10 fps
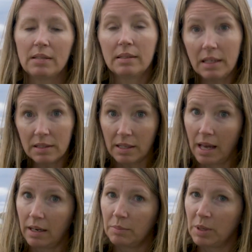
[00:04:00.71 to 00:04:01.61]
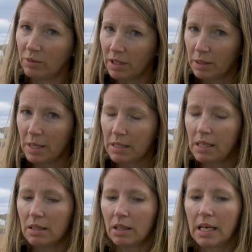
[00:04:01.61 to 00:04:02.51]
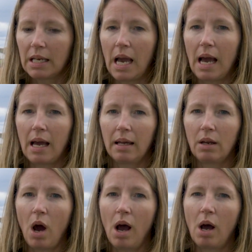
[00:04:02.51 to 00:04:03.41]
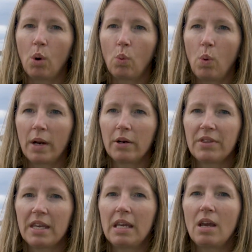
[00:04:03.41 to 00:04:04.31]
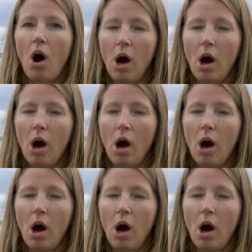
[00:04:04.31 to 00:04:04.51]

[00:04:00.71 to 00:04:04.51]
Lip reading: Since then, I've been really busy looking at what are the